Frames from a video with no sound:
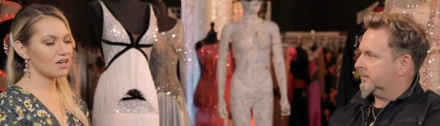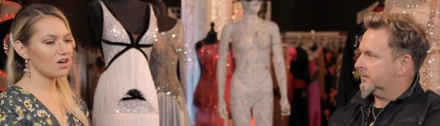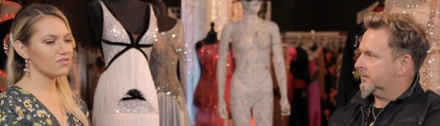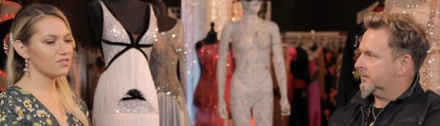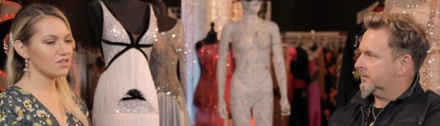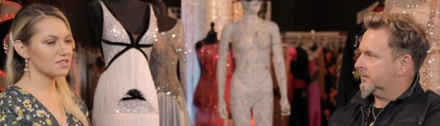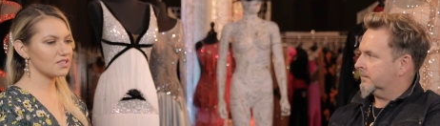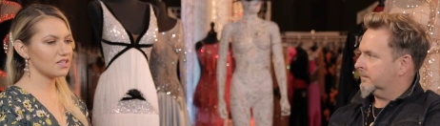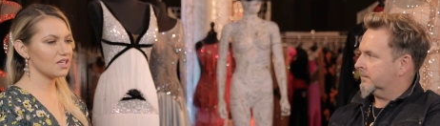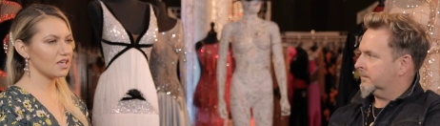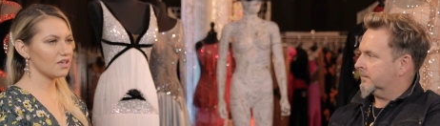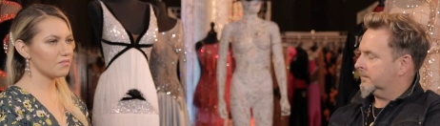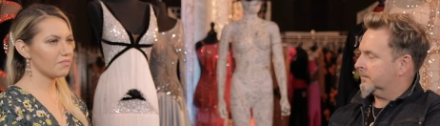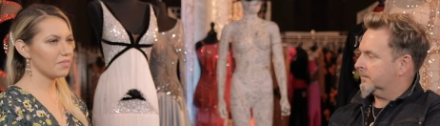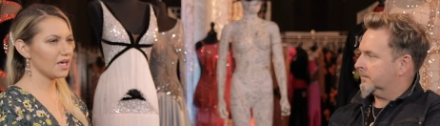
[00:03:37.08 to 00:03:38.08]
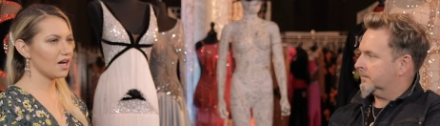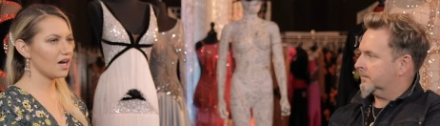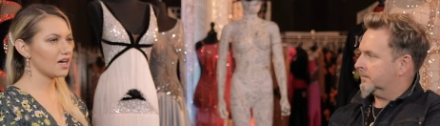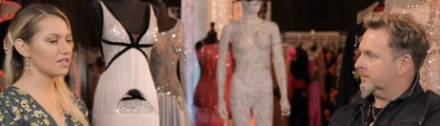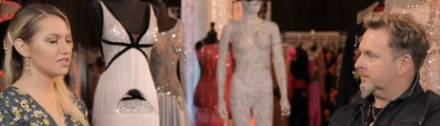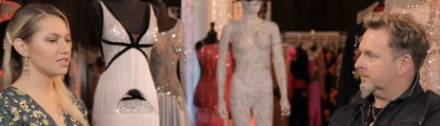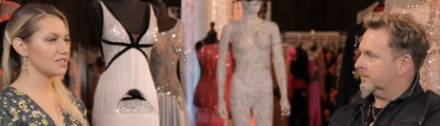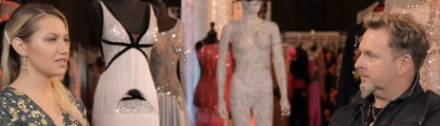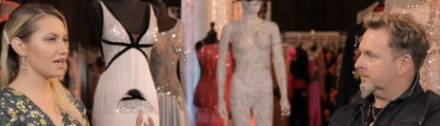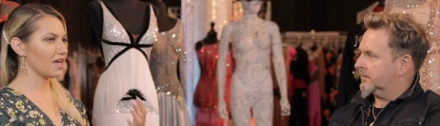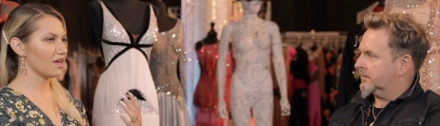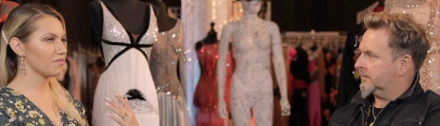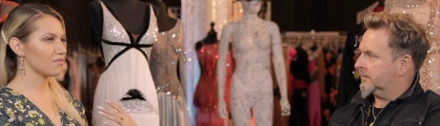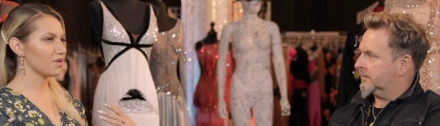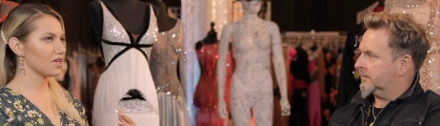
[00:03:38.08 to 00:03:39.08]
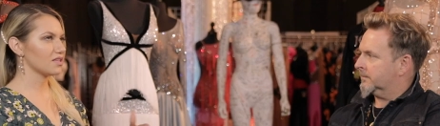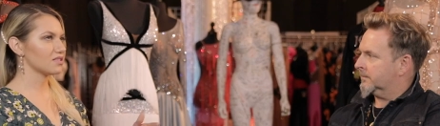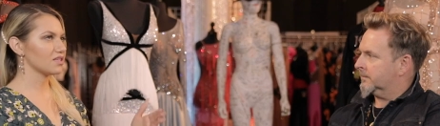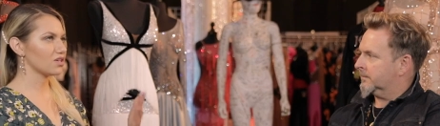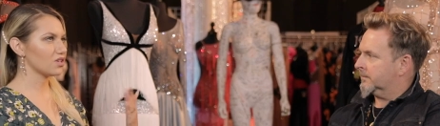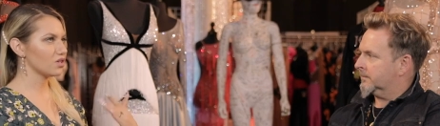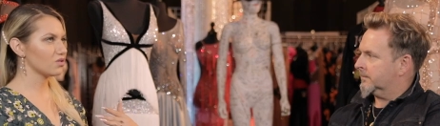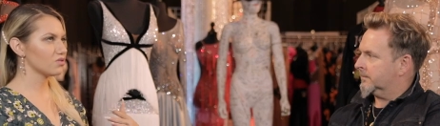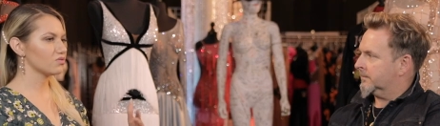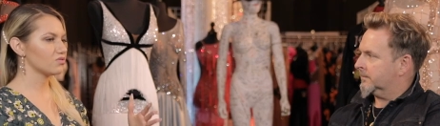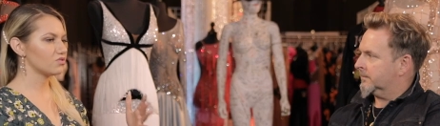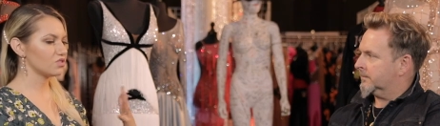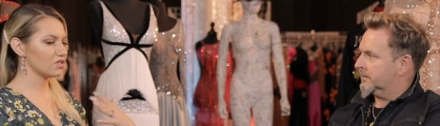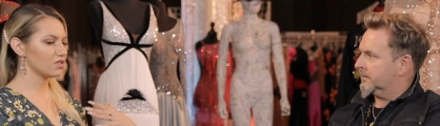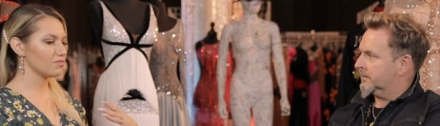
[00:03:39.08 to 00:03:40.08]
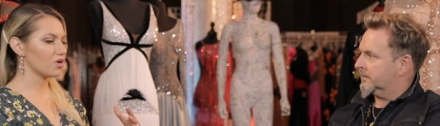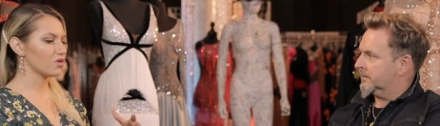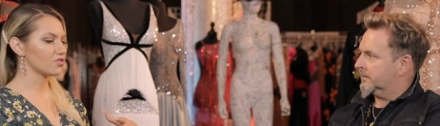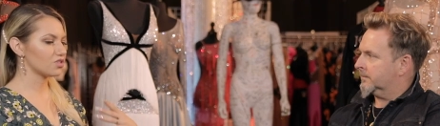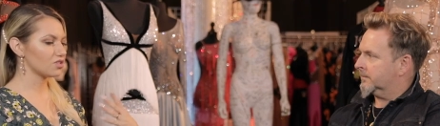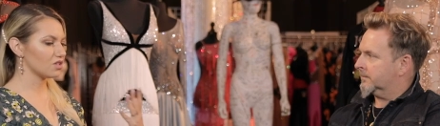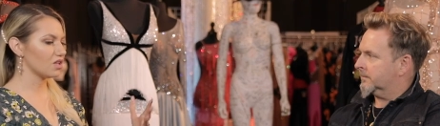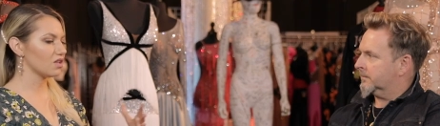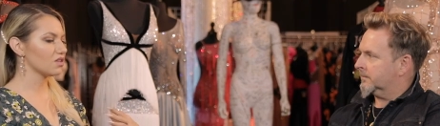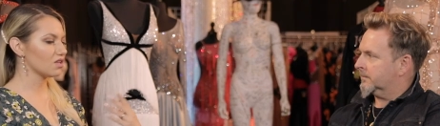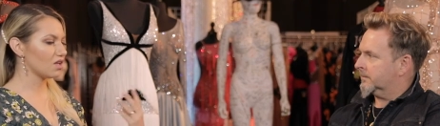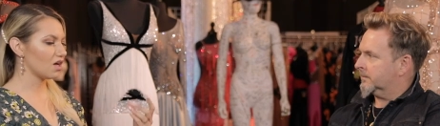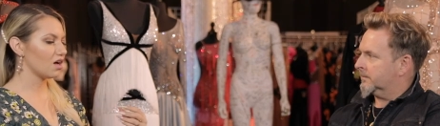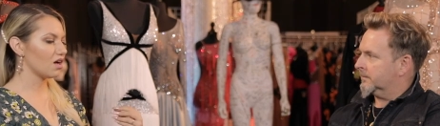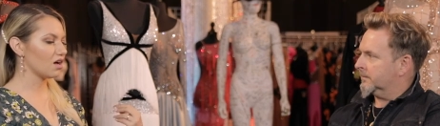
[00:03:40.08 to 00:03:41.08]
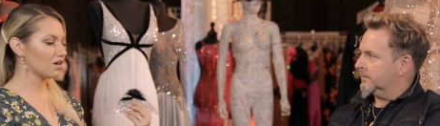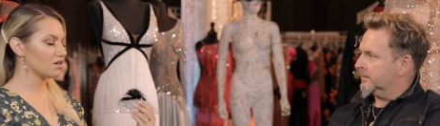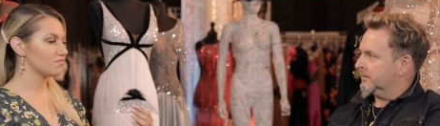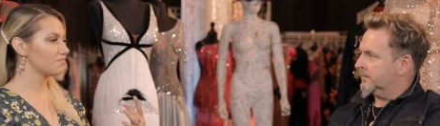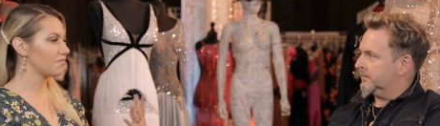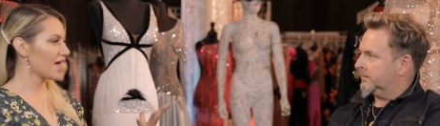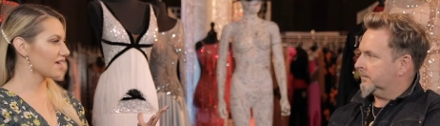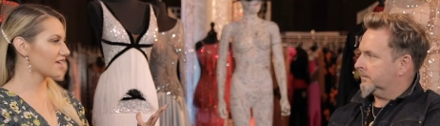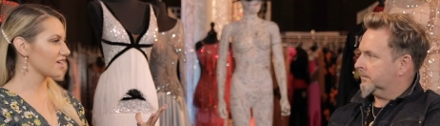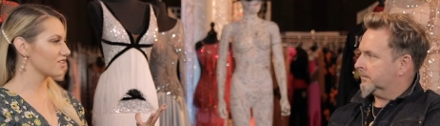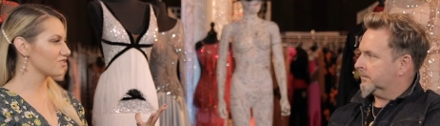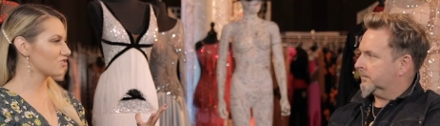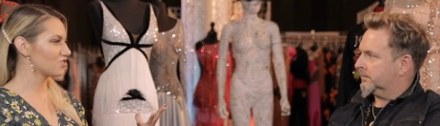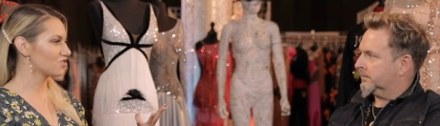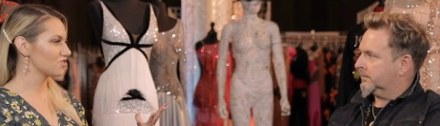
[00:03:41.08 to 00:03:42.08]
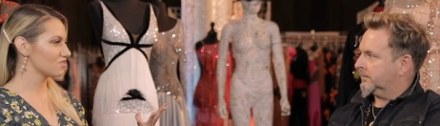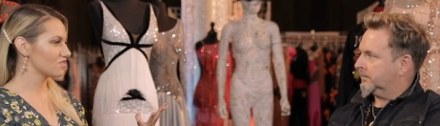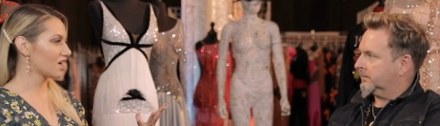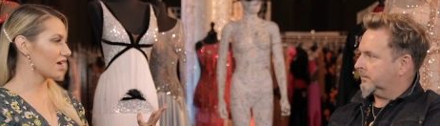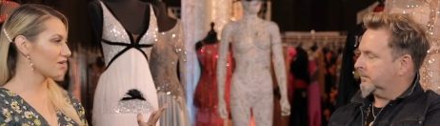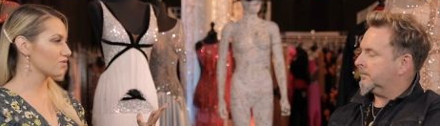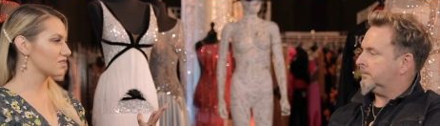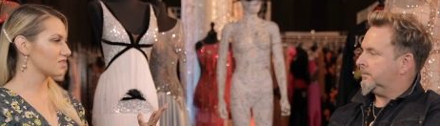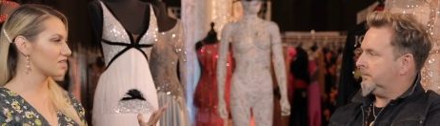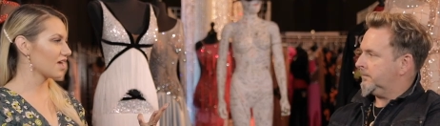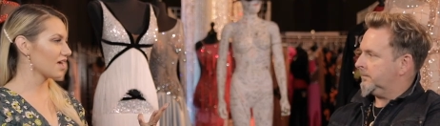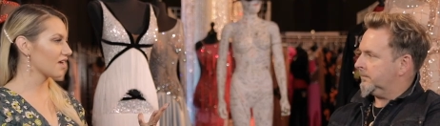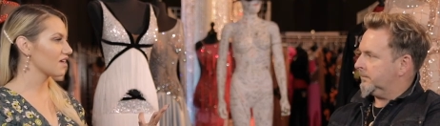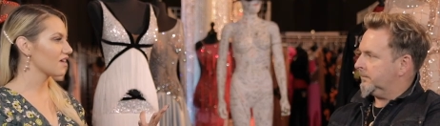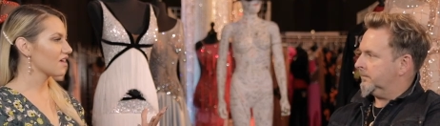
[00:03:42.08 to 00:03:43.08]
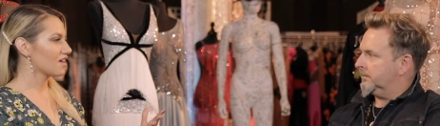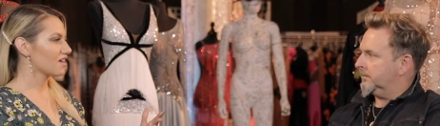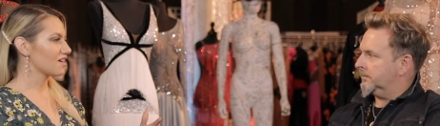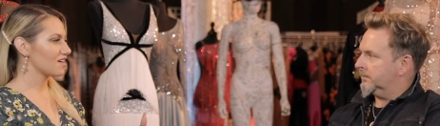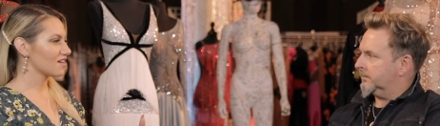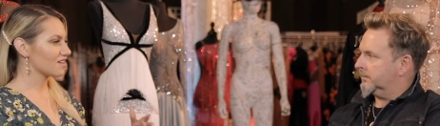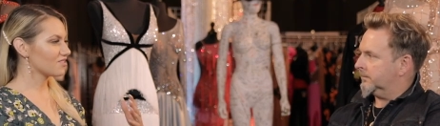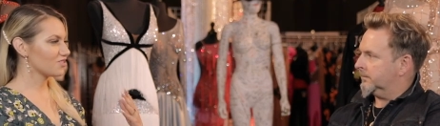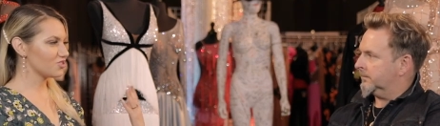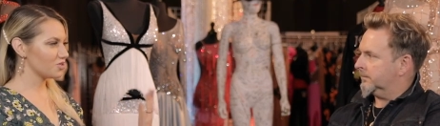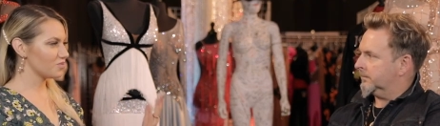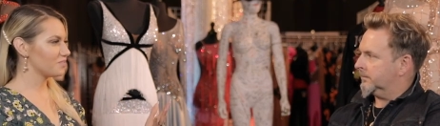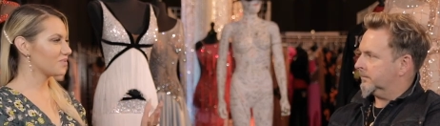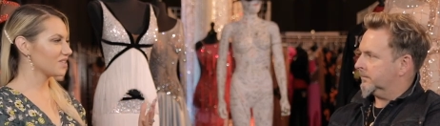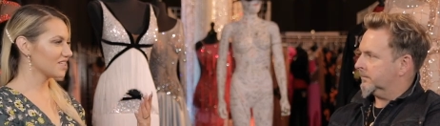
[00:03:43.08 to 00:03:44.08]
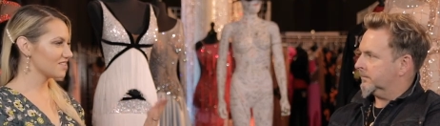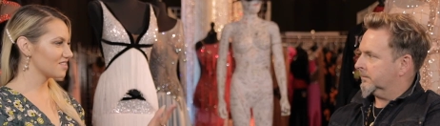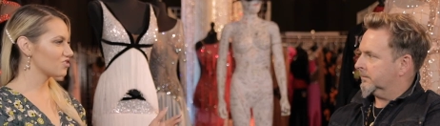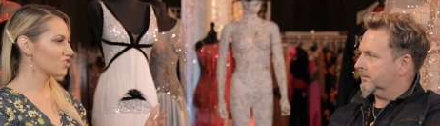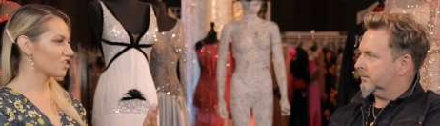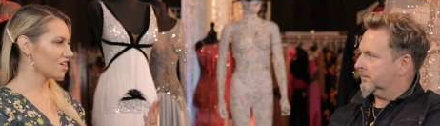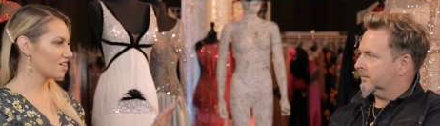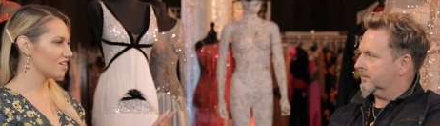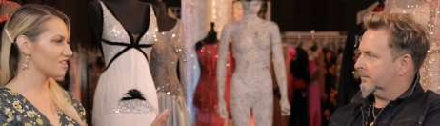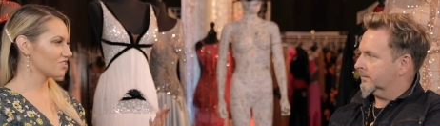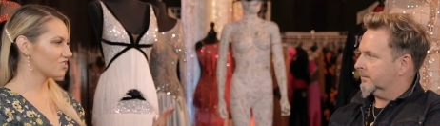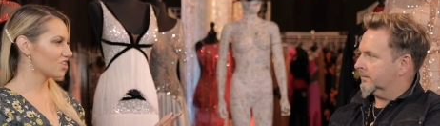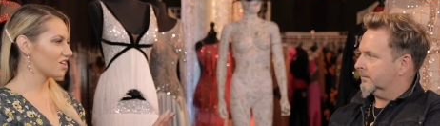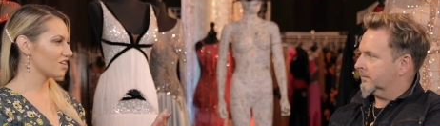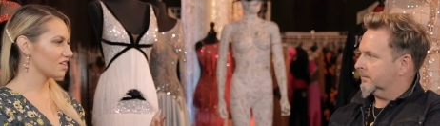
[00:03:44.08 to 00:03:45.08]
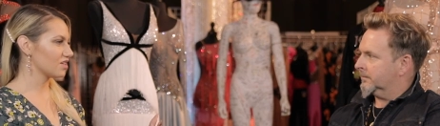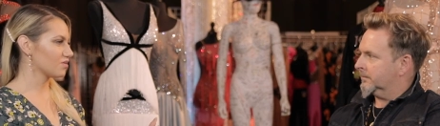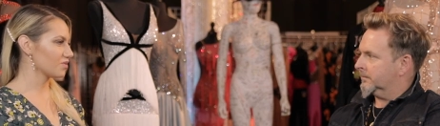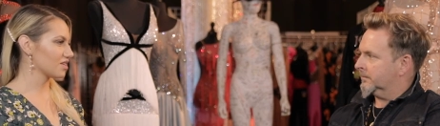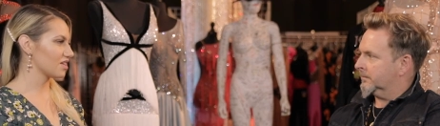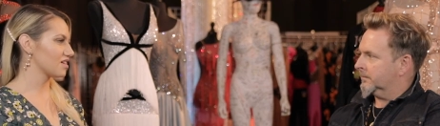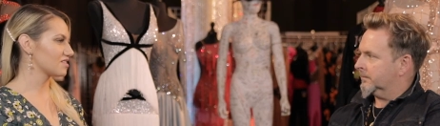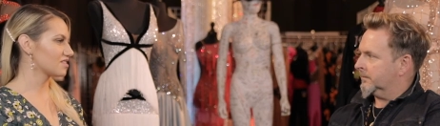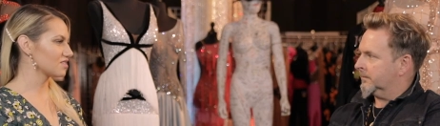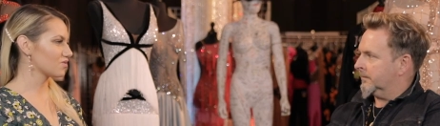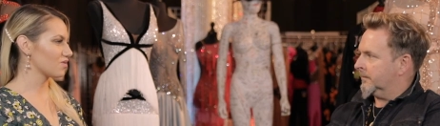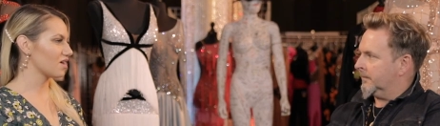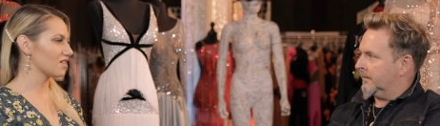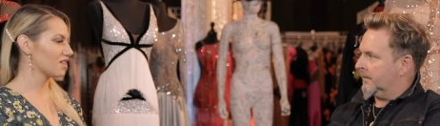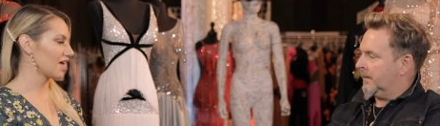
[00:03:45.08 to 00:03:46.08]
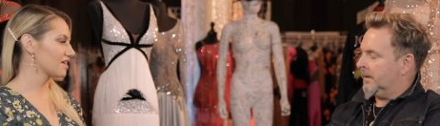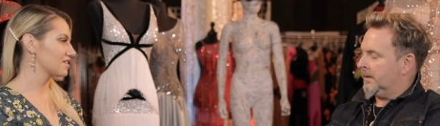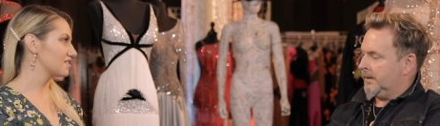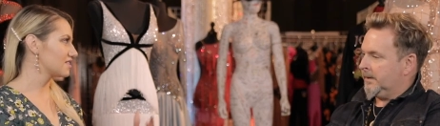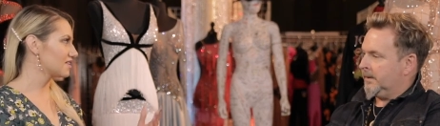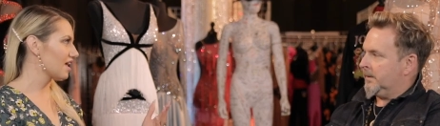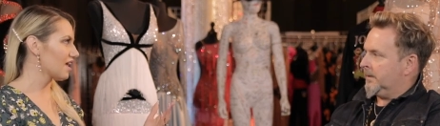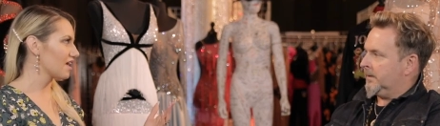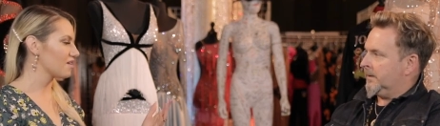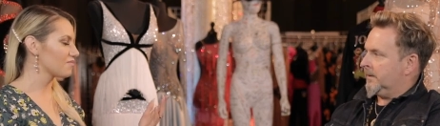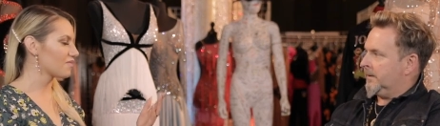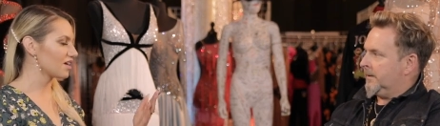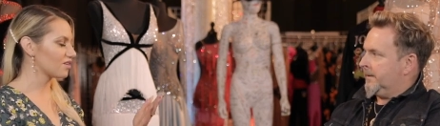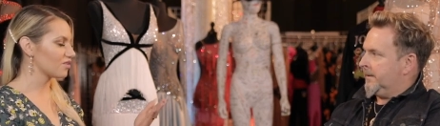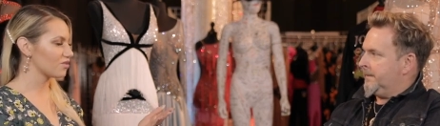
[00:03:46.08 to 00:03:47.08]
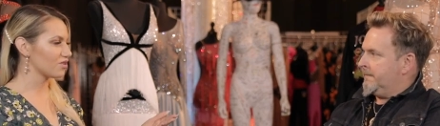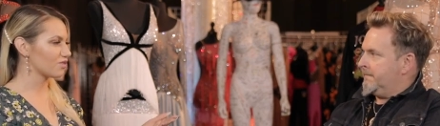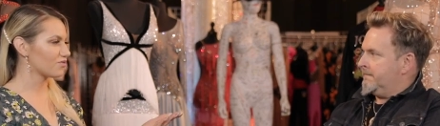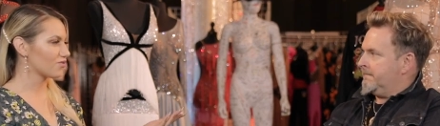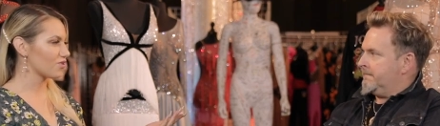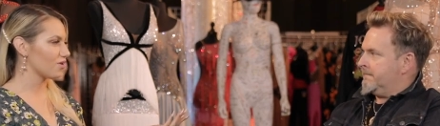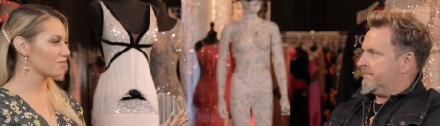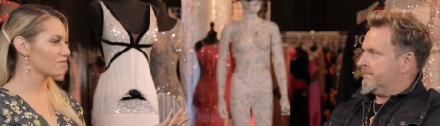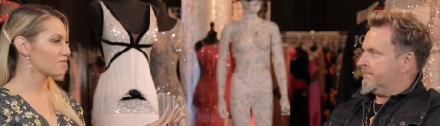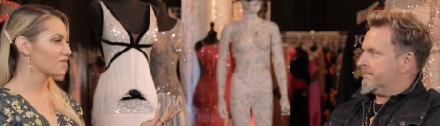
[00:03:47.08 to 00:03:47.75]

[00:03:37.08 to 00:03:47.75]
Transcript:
Speaker 1: obviously, behind the name, it's a huge emotional uh, baggage, I would say. Could you please share share it with us as well? Like the name, I know you're from